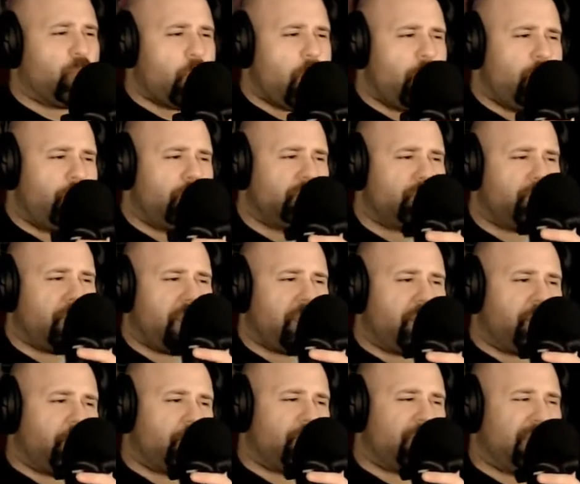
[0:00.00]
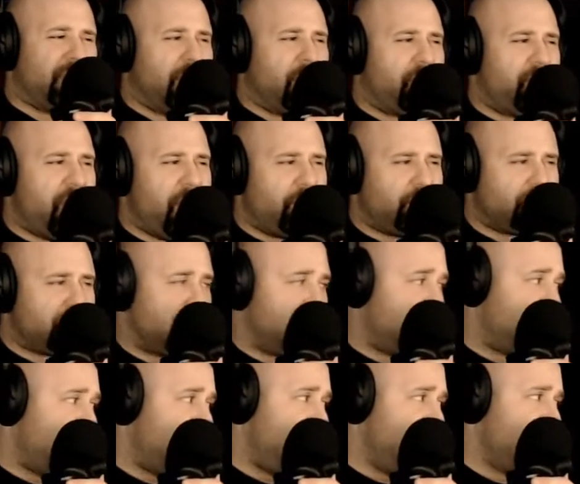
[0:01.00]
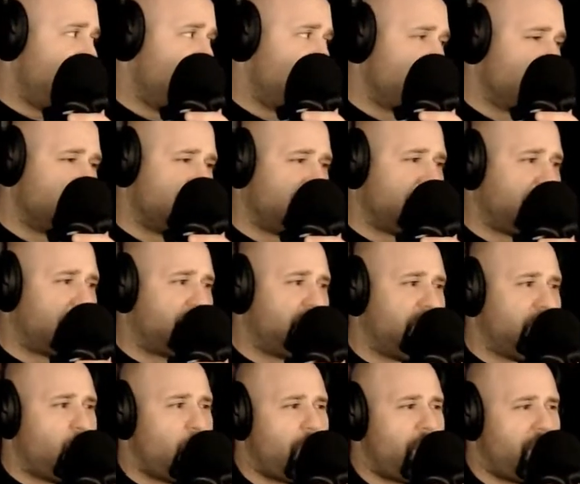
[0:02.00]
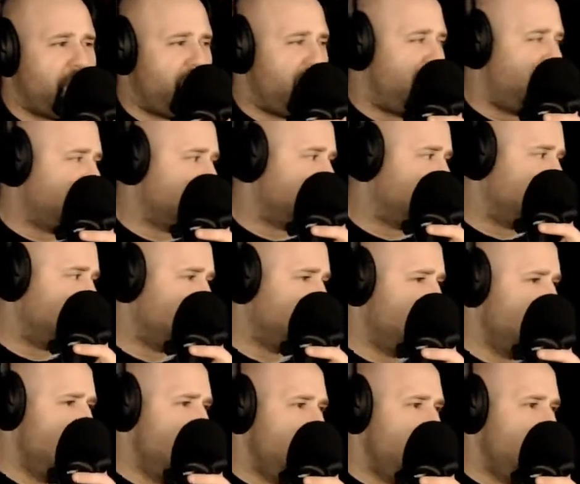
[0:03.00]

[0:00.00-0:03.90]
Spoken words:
rose by 13,000 to 861,000